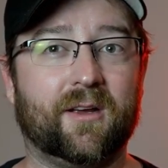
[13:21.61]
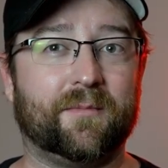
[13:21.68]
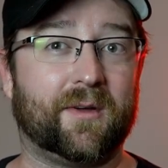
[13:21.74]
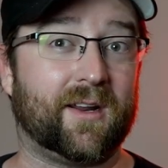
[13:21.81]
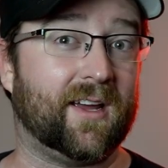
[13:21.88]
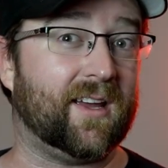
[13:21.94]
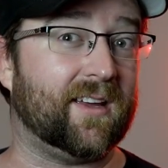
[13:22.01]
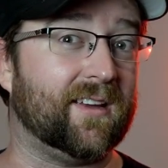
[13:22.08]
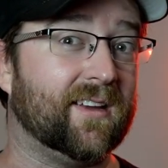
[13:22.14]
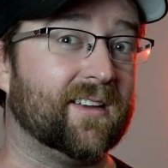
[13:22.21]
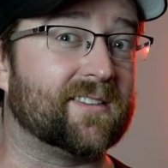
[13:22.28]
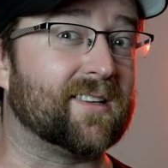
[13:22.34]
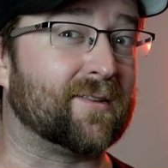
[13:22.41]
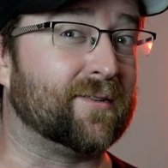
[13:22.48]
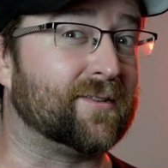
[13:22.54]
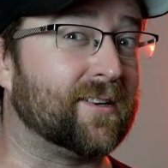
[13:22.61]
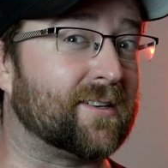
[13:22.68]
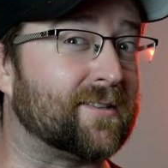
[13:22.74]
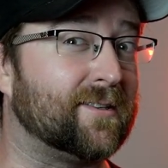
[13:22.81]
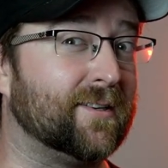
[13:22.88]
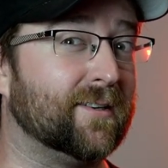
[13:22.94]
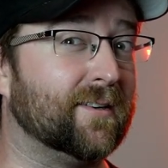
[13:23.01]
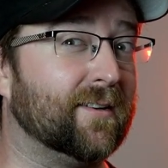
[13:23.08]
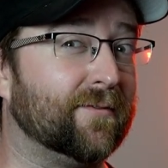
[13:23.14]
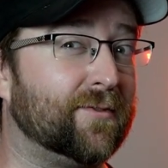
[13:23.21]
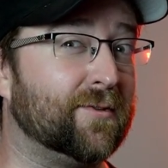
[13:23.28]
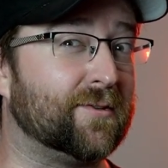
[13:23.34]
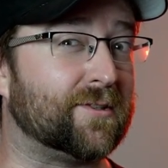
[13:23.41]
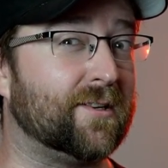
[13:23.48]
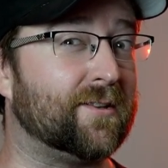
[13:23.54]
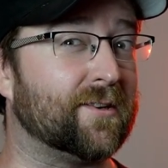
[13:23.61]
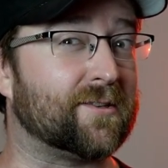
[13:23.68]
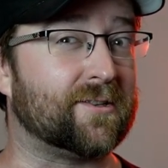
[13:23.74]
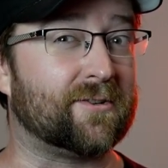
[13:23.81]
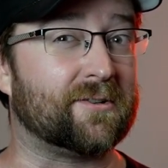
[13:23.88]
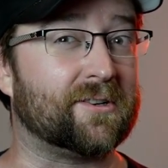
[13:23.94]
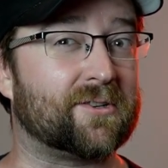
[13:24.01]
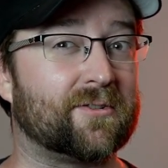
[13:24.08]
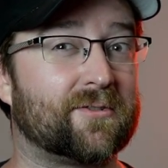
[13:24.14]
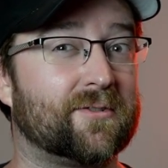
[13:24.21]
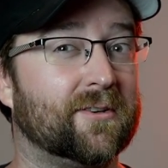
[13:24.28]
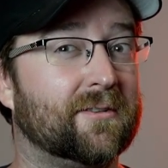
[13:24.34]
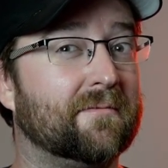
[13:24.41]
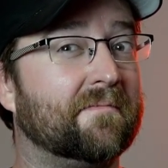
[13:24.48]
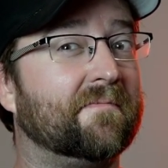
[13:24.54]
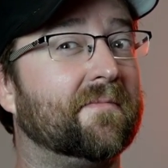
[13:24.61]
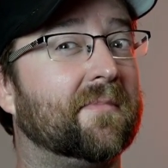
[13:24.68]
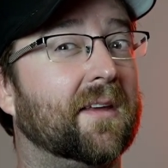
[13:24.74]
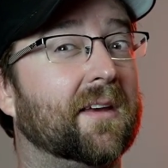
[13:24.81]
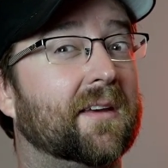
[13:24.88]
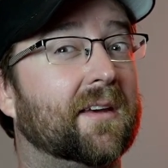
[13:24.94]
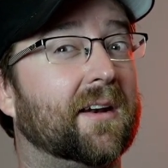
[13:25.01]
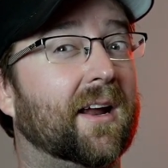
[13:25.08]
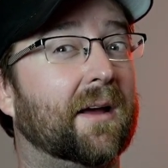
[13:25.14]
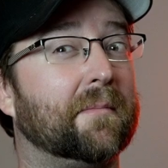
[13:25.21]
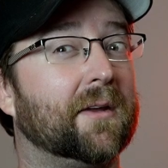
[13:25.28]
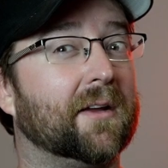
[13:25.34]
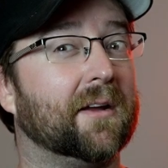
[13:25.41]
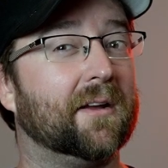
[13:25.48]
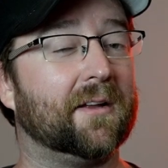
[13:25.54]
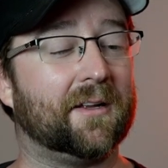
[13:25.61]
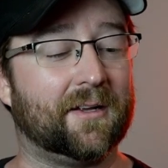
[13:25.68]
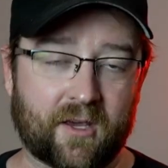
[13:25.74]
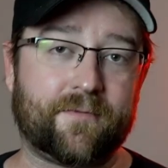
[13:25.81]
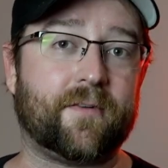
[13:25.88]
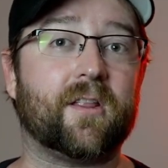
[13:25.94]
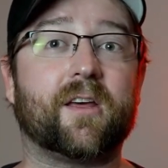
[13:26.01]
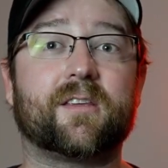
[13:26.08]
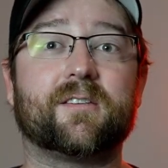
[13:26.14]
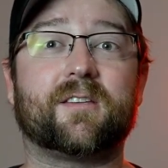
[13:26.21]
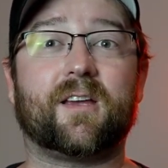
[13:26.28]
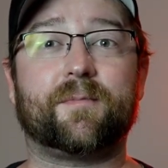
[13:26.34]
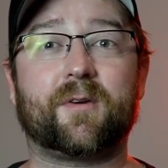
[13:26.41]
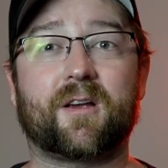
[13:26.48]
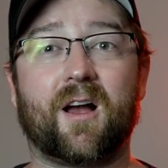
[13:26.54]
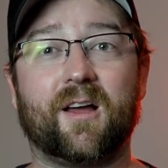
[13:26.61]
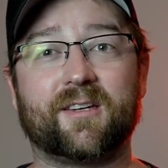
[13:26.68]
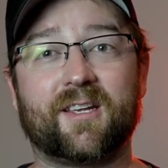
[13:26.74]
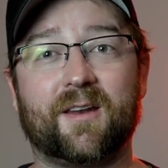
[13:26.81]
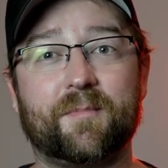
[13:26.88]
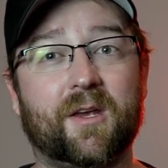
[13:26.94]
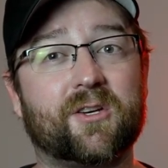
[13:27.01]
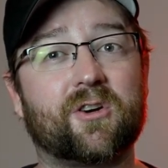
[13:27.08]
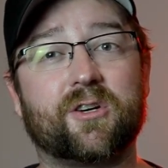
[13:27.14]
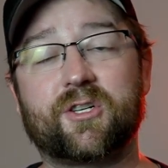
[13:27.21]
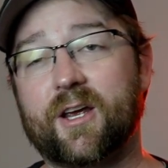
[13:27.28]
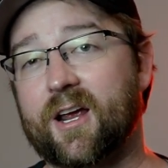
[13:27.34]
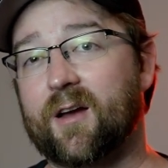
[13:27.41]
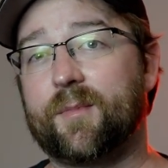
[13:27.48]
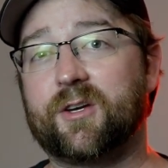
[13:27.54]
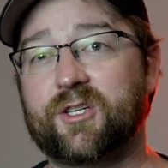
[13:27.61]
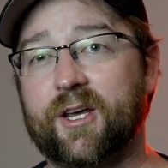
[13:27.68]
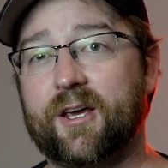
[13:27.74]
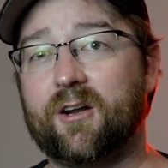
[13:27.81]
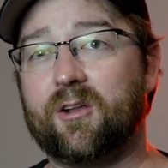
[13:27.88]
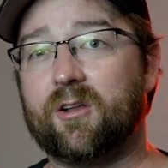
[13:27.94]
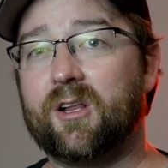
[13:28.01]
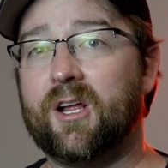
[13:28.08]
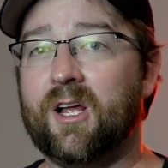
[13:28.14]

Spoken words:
But hey, Insta360, if you see this and you're interested, hey, get at me, huh? If you like this type of content, make sure to check out my channel,